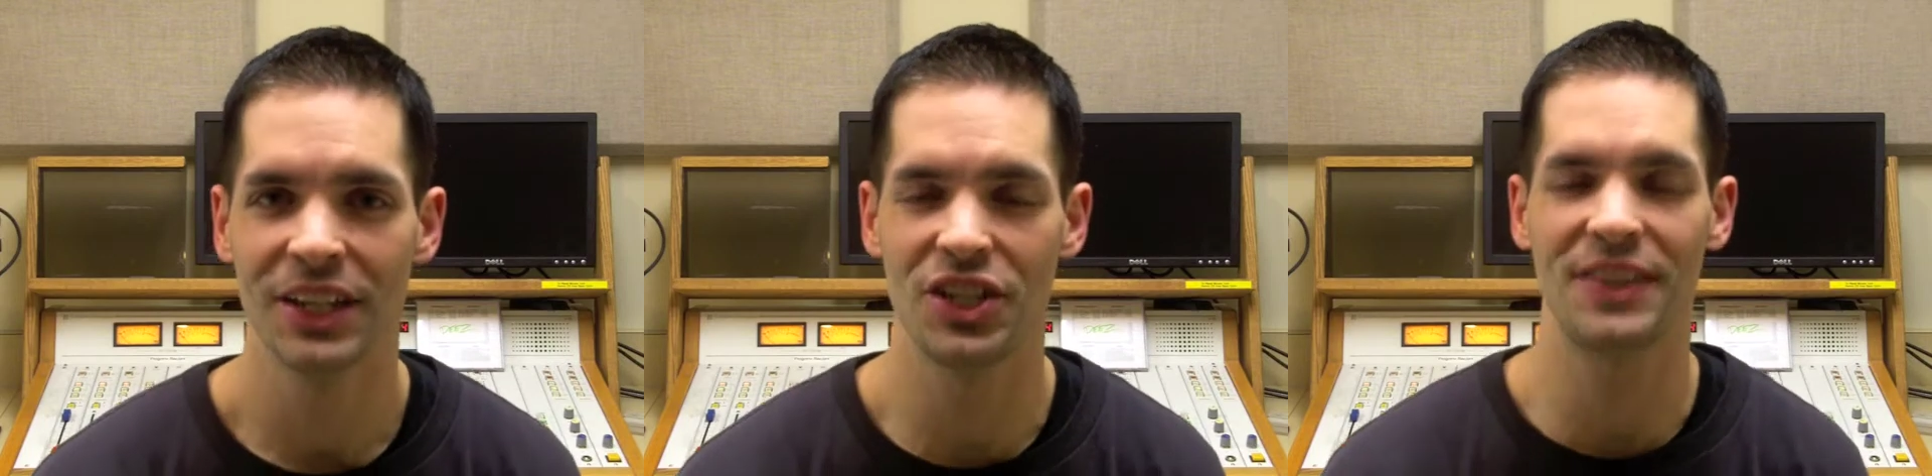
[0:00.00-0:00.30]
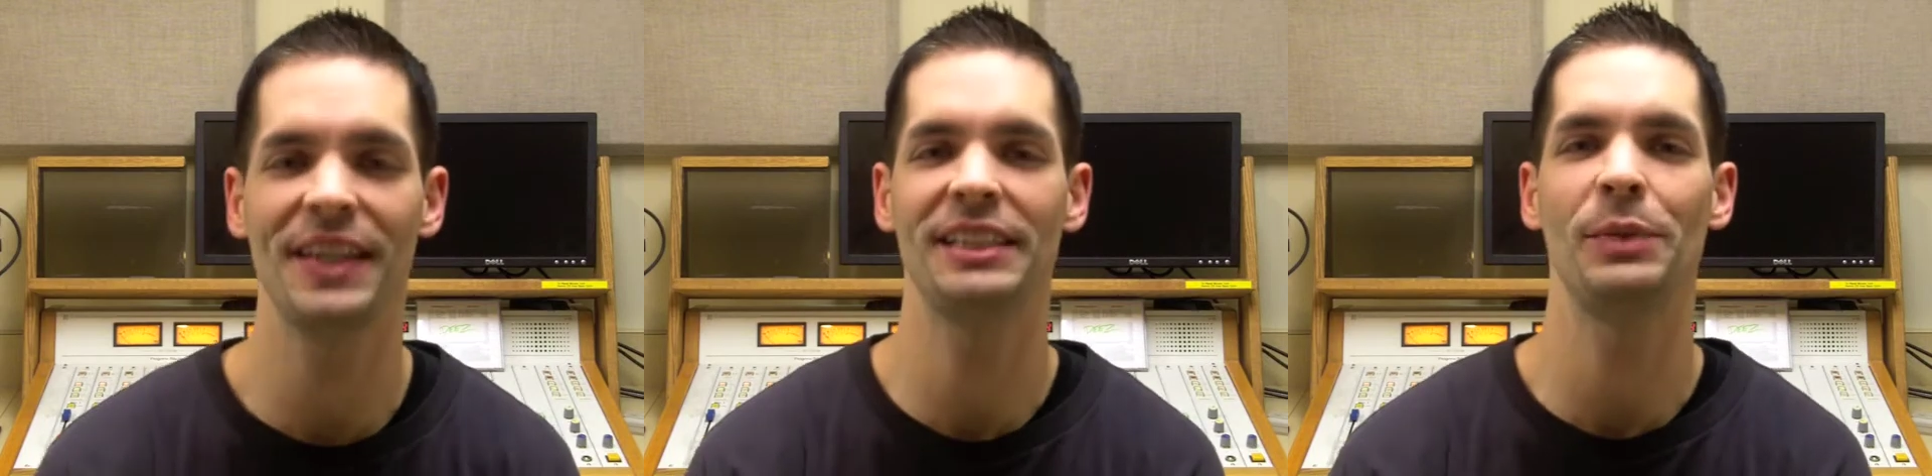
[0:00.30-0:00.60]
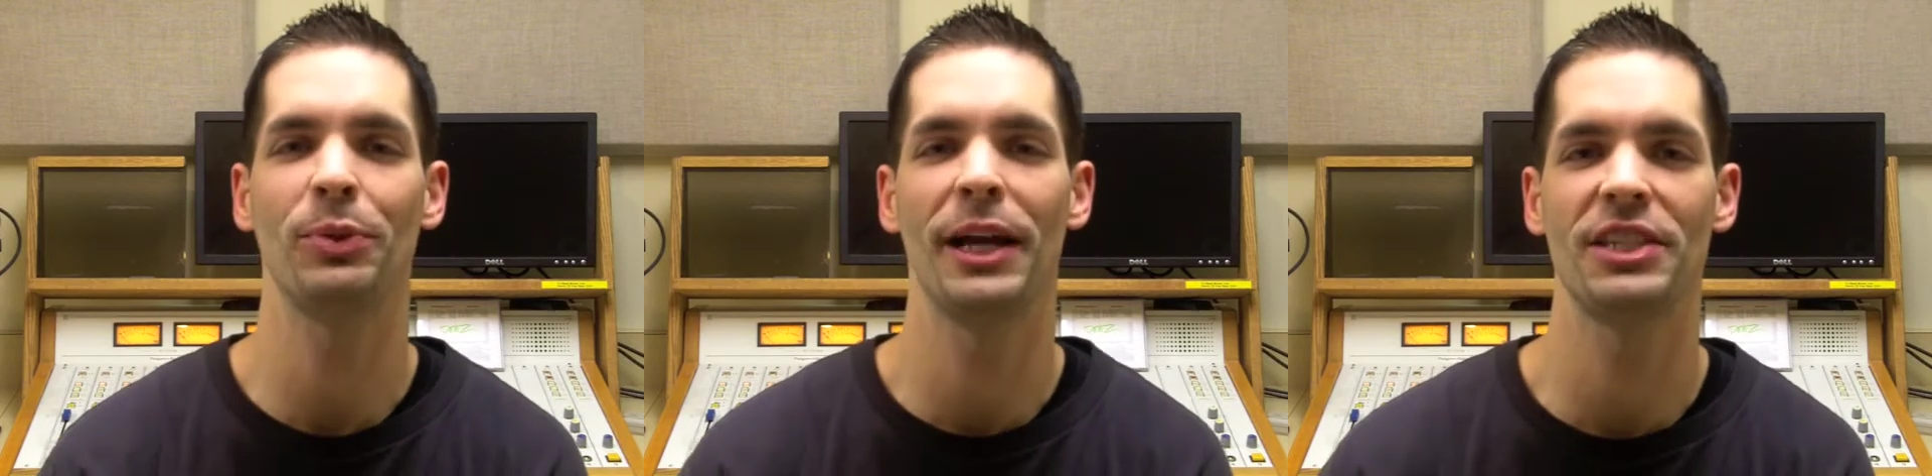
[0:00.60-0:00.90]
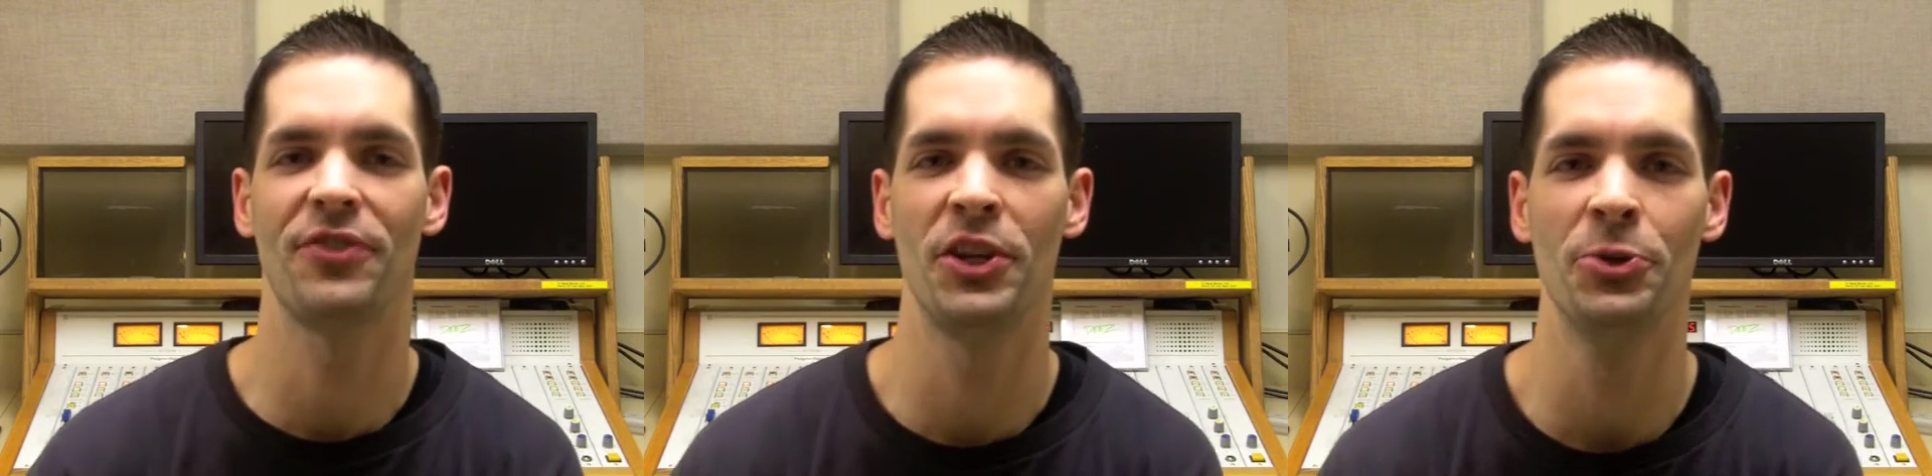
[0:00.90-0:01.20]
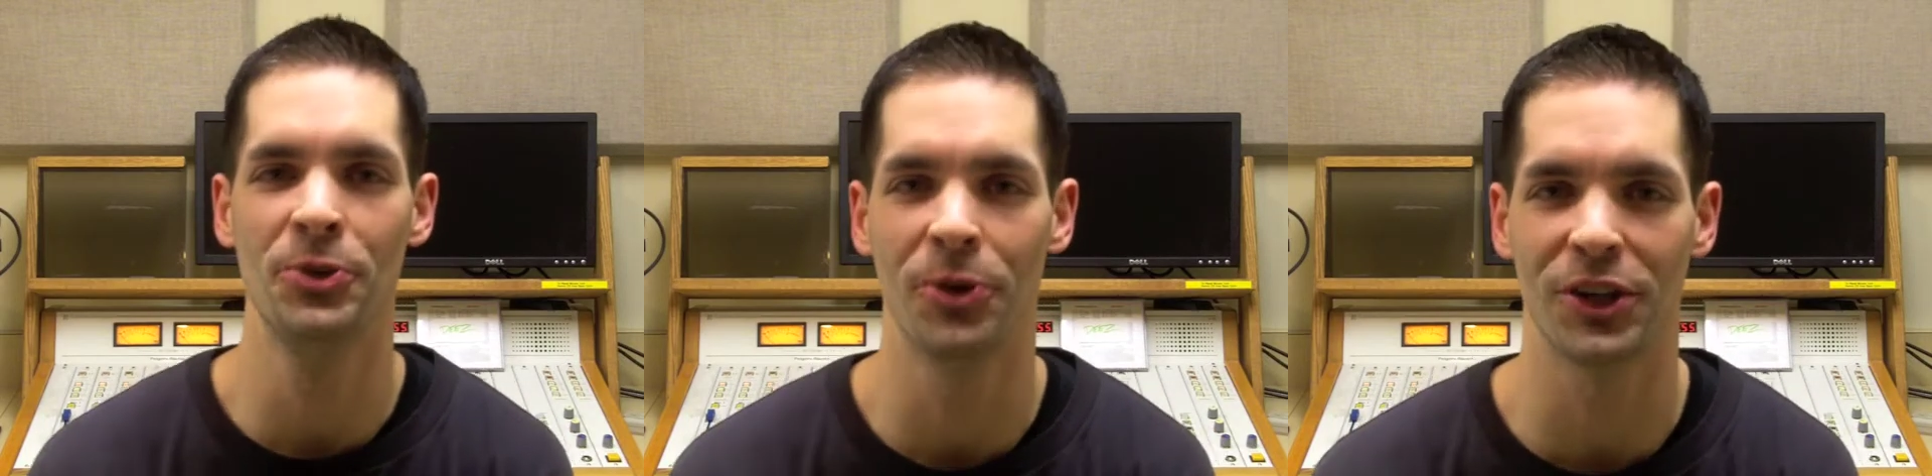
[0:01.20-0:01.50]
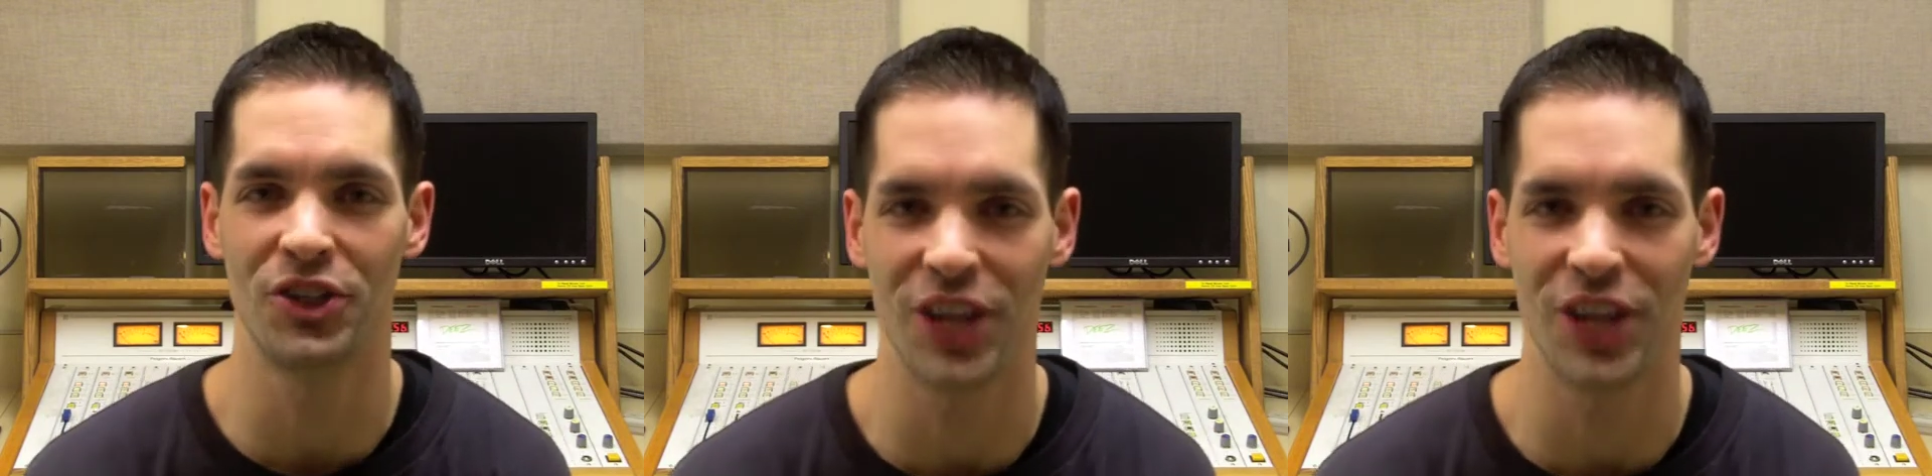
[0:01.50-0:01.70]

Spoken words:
She thinks he plays for the New York